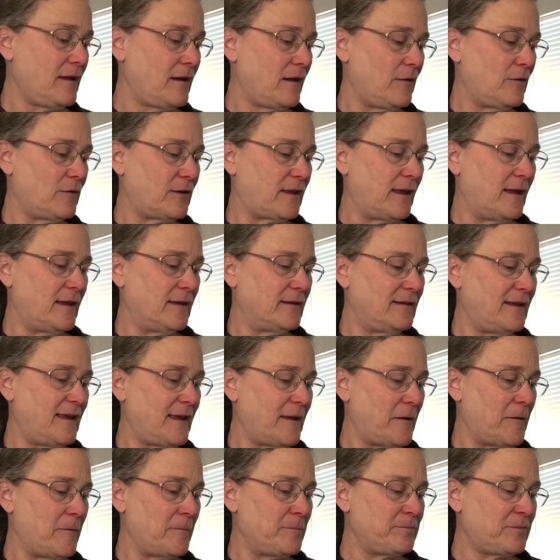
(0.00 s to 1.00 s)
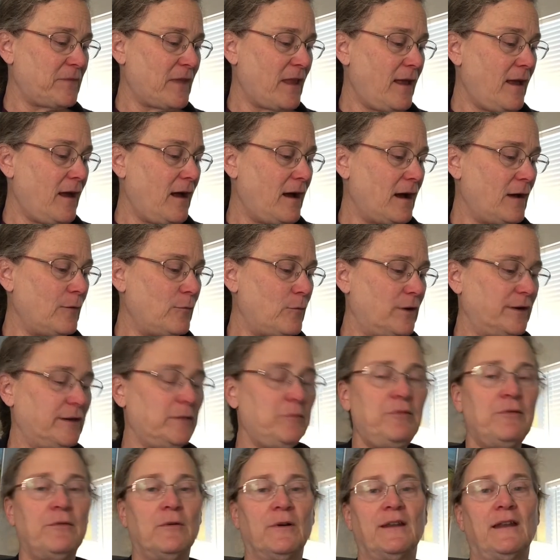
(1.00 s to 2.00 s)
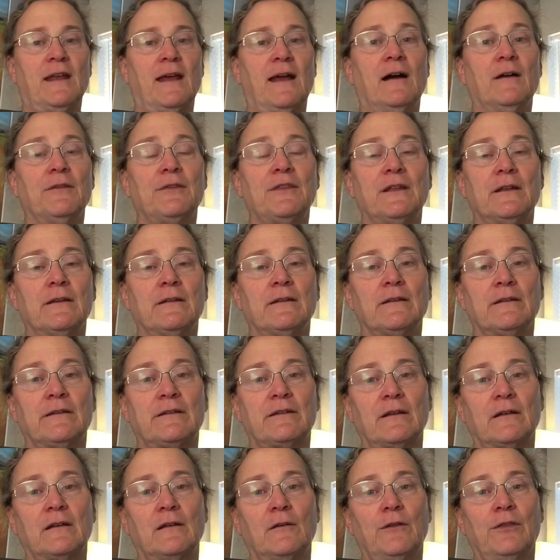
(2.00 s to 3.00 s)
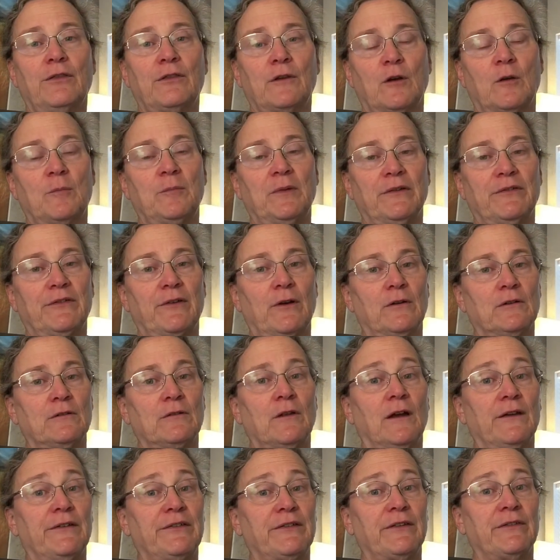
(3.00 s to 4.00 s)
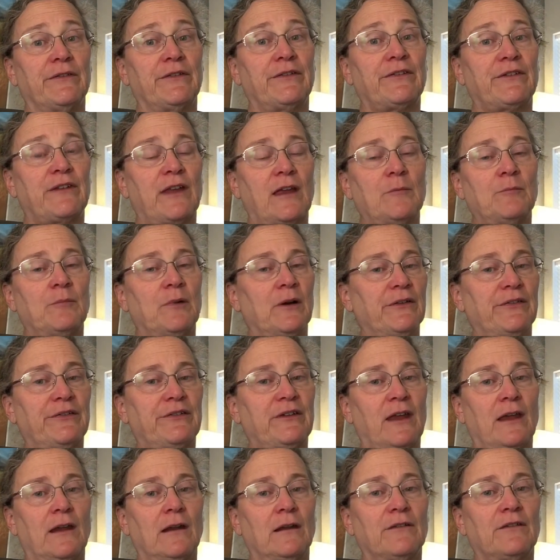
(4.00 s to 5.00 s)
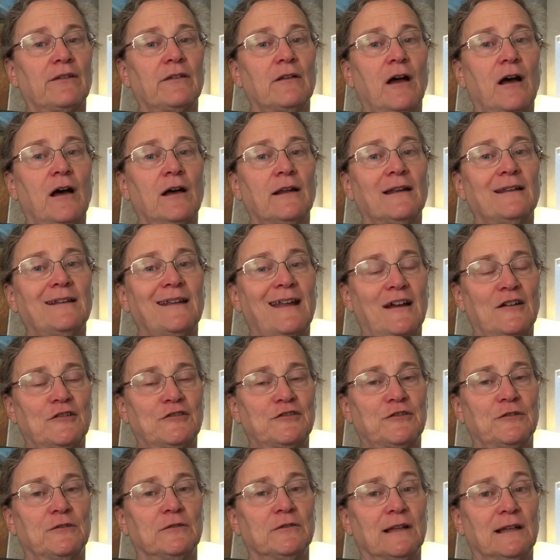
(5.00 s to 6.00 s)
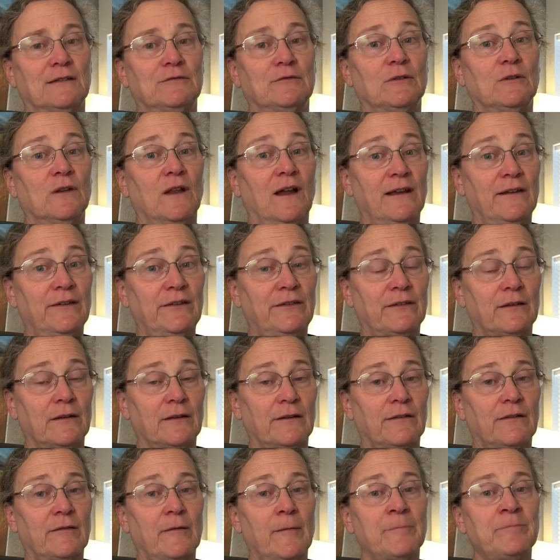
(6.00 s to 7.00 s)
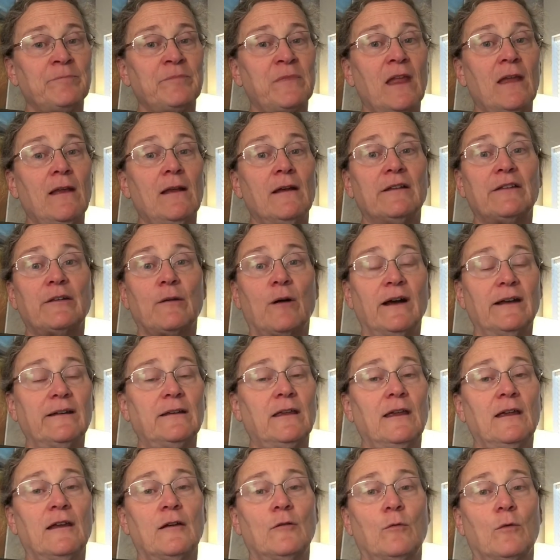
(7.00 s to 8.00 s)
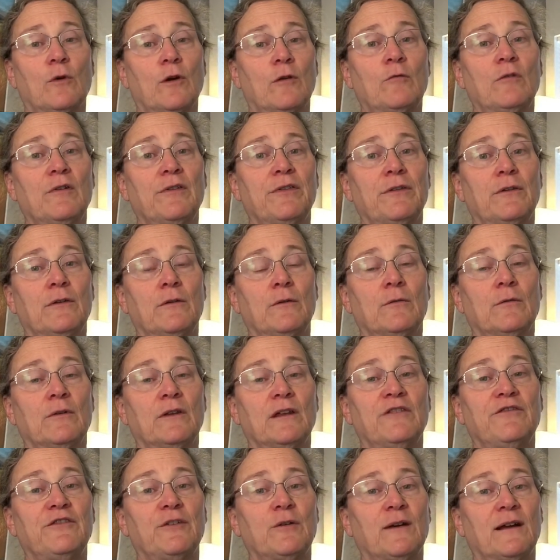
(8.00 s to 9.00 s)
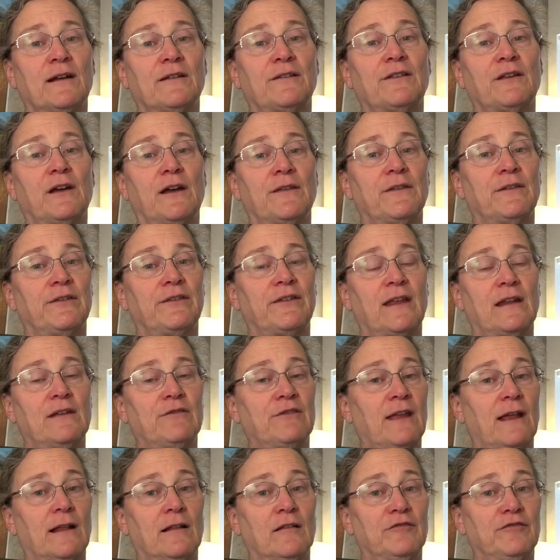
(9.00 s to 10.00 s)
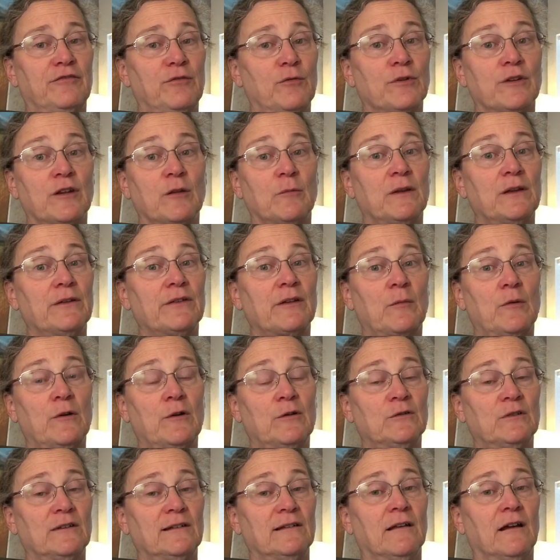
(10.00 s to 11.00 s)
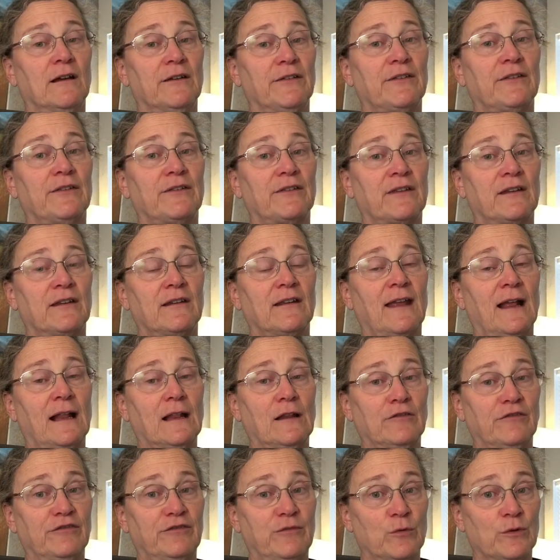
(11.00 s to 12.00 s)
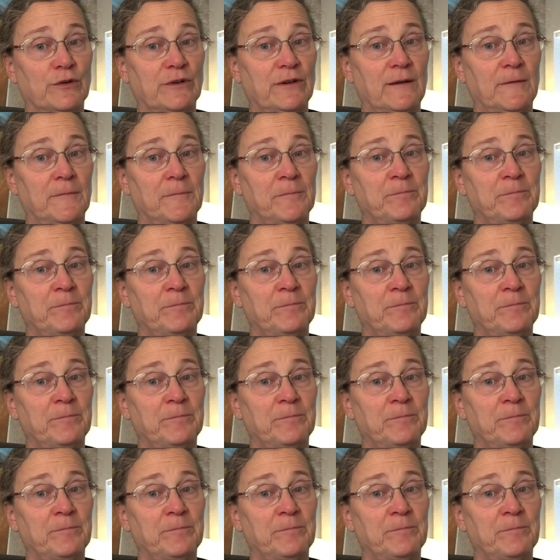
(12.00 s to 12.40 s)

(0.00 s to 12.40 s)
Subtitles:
Okay, now, I want to point out that psychotherapists are licensed state by state. It's not a national level license. So I can't work with you if you're outside the state of California because I'm only licensed in California.